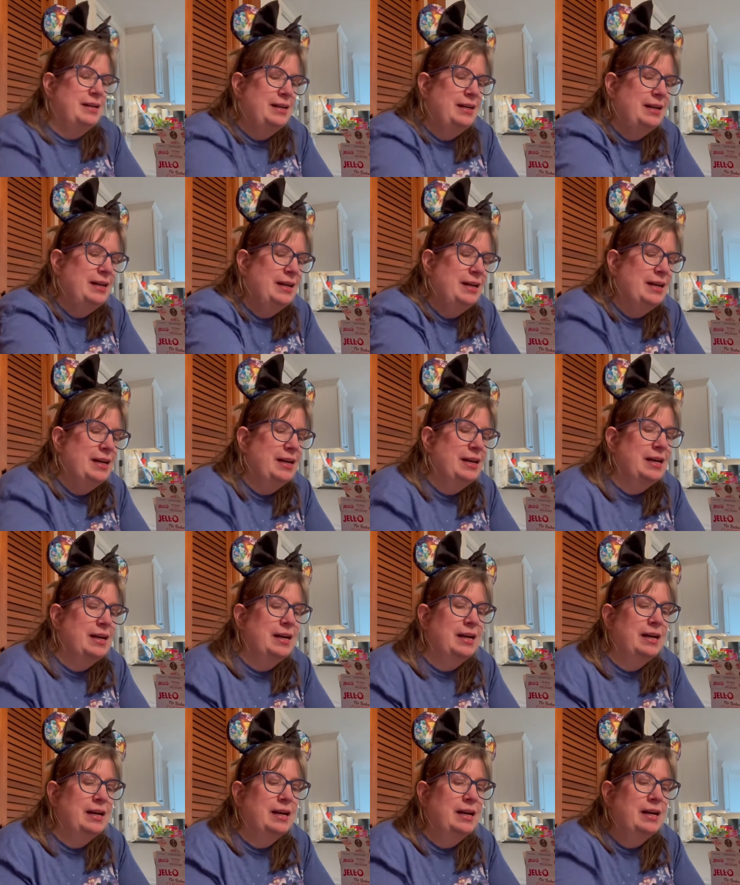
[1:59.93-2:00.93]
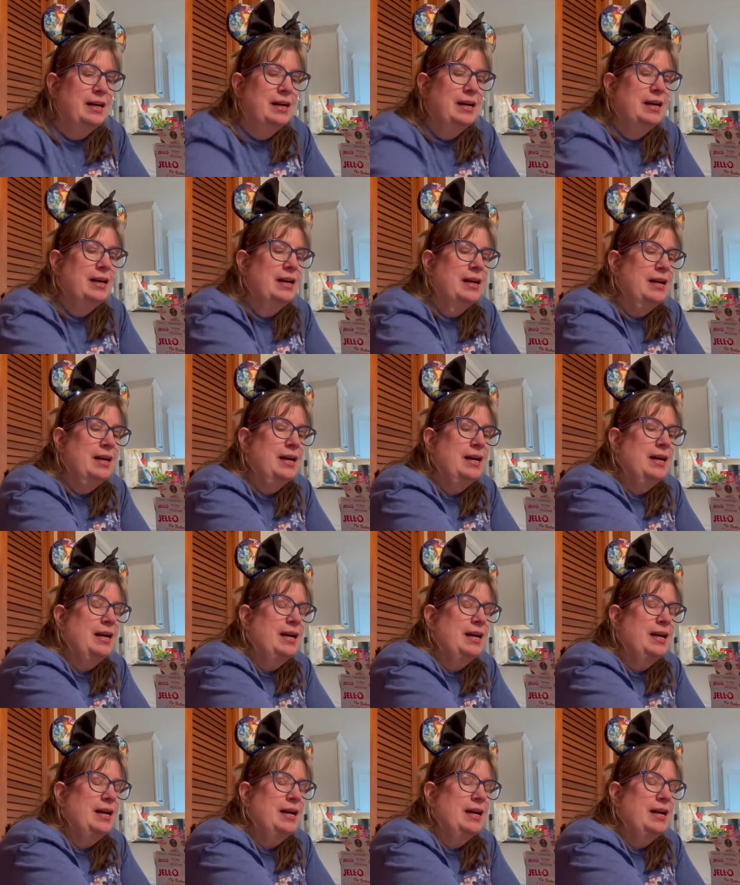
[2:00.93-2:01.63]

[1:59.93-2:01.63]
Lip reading: No one is speaking in this clip.